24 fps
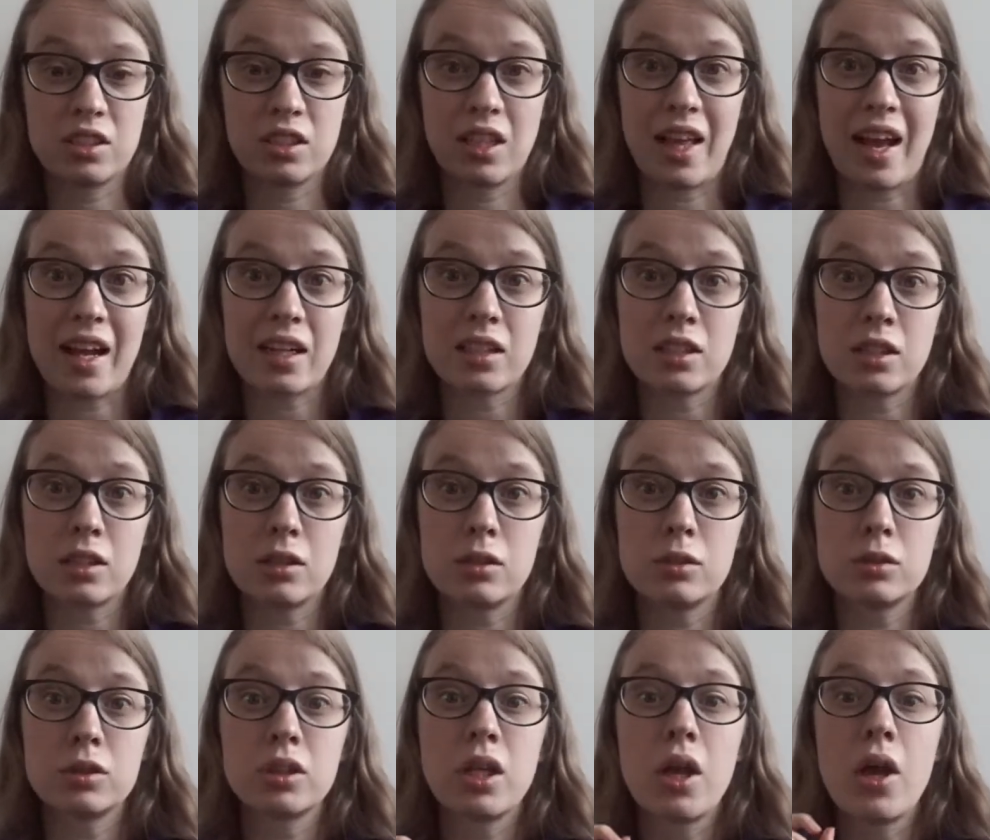
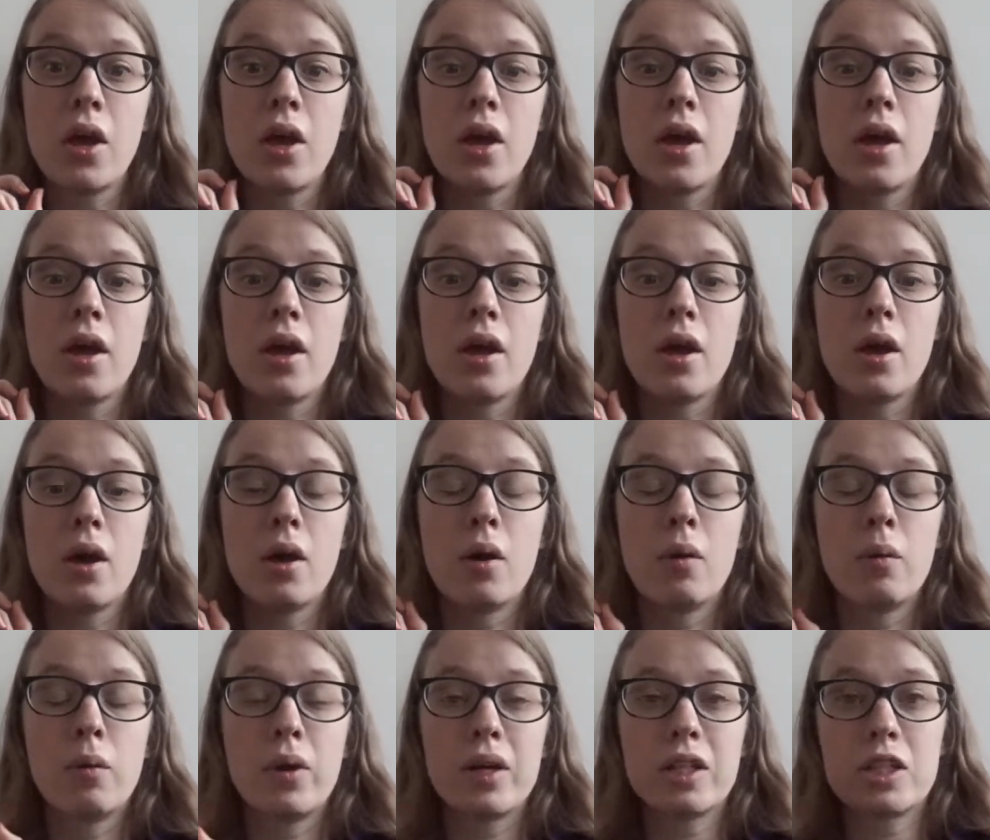lactose,
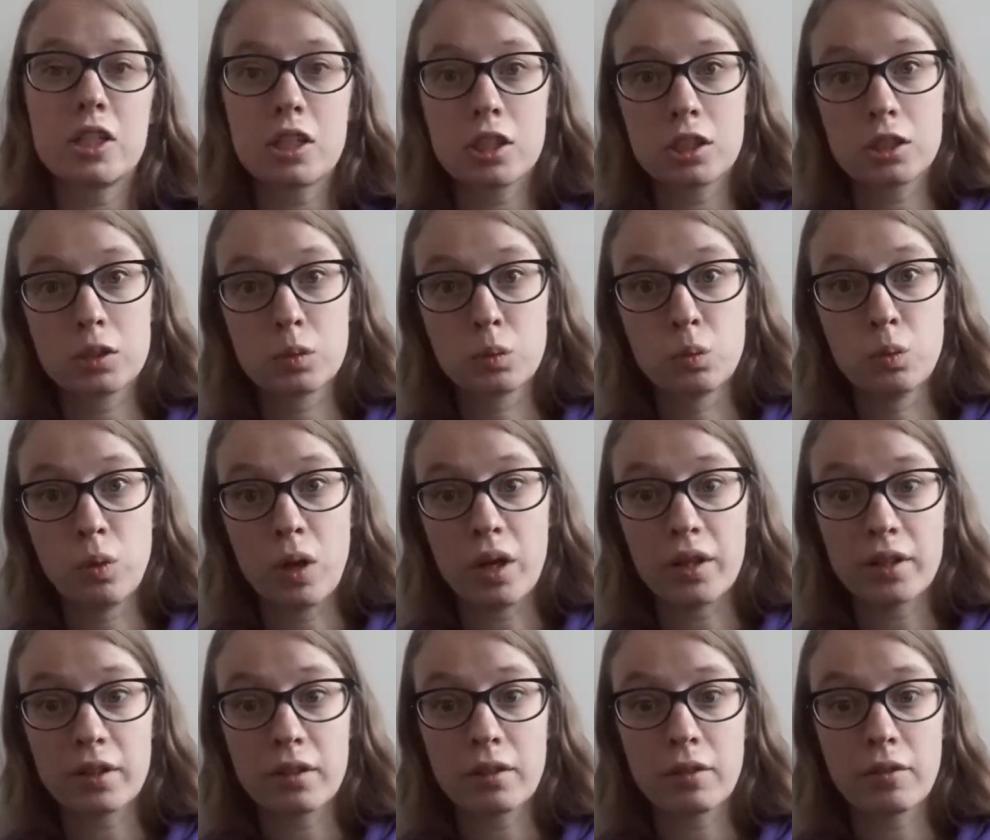which is
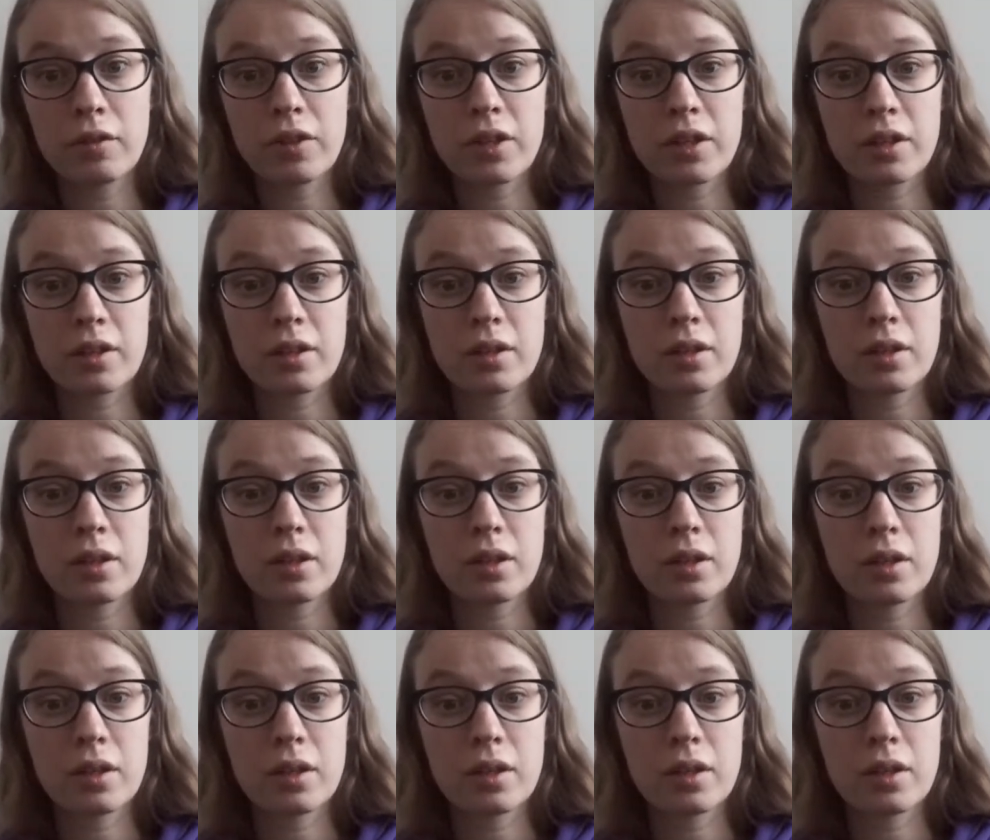one of the